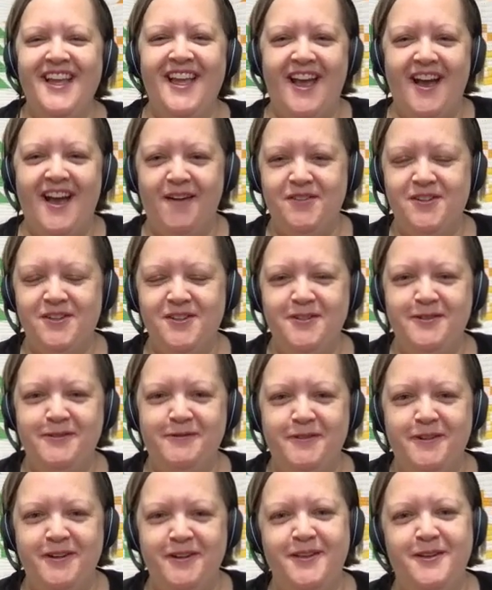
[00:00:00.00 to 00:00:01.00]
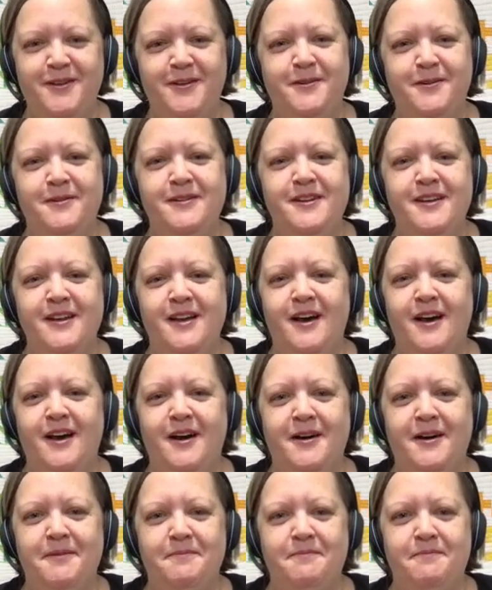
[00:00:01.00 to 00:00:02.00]
afternoon for you.
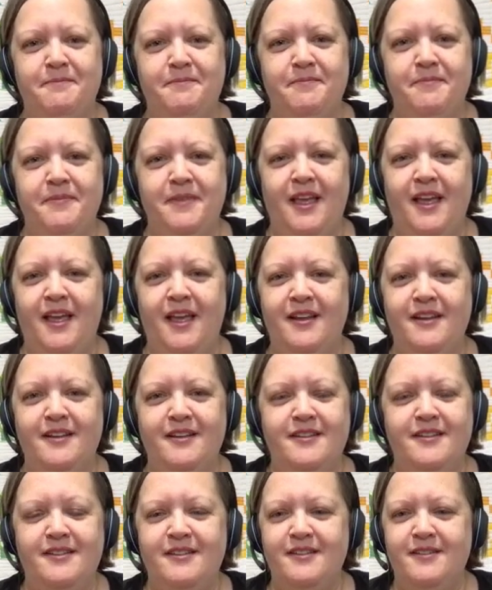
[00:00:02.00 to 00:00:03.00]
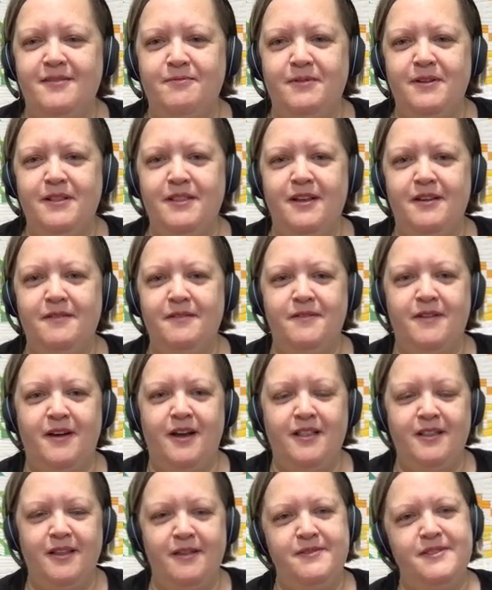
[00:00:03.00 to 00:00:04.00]
And
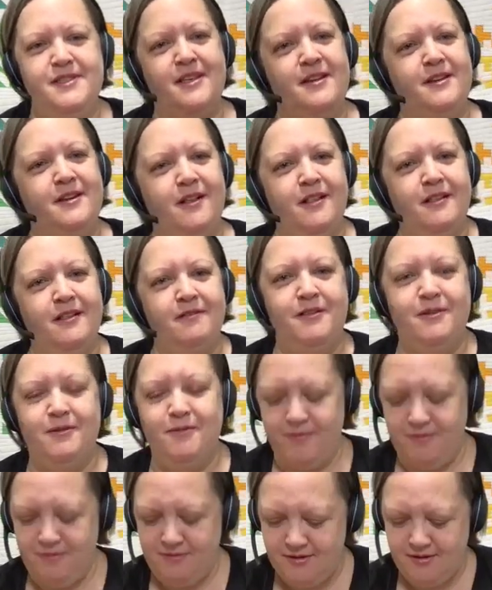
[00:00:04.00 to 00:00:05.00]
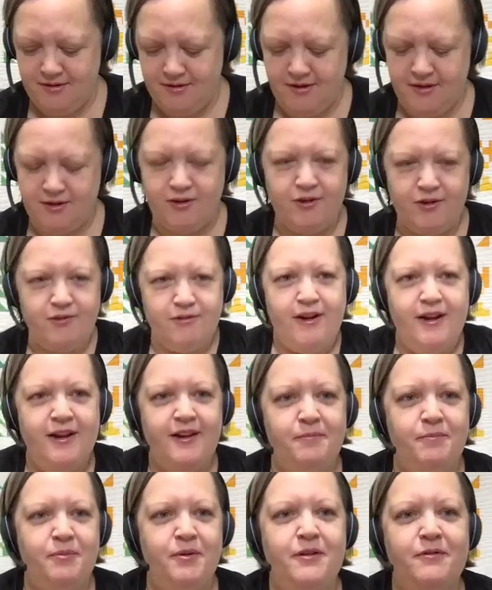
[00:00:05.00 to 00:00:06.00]
I love seeing all of the
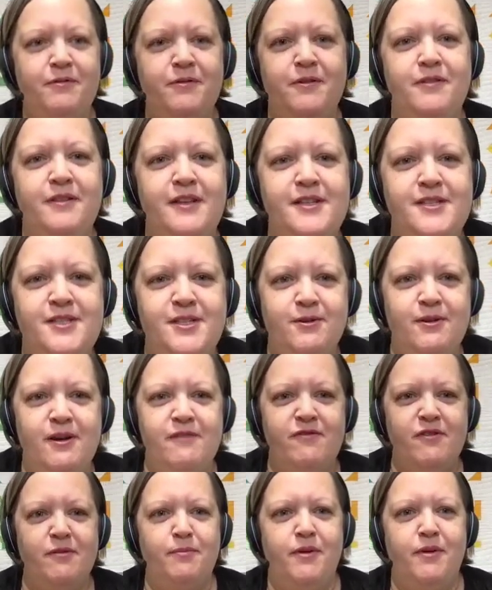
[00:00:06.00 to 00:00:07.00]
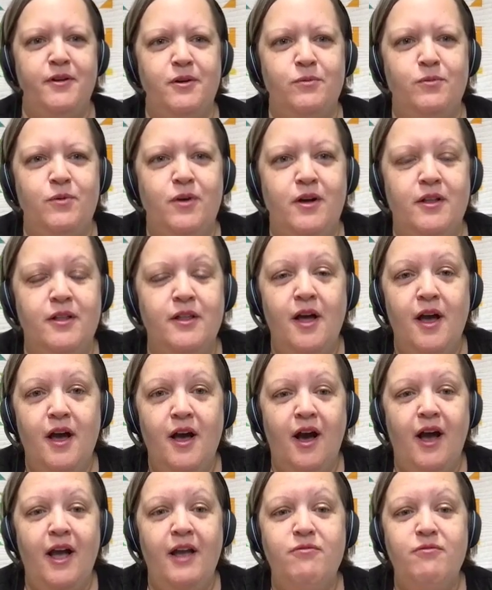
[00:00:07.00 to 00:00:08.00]
creative, beautiful things you have up on your wall.
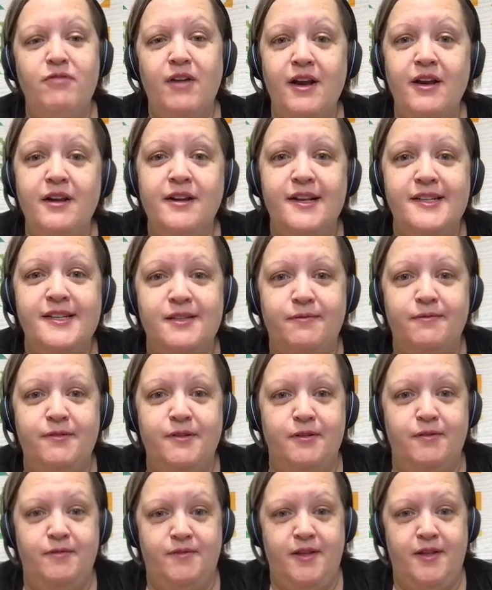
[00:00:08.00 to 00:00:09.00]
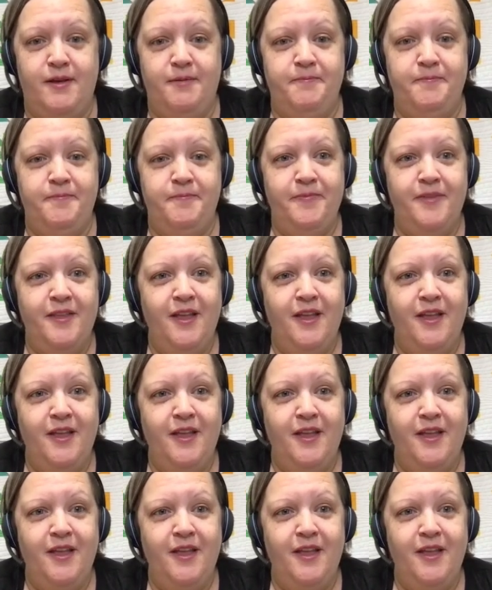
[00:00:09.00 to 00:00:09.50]
I recognize a few of them.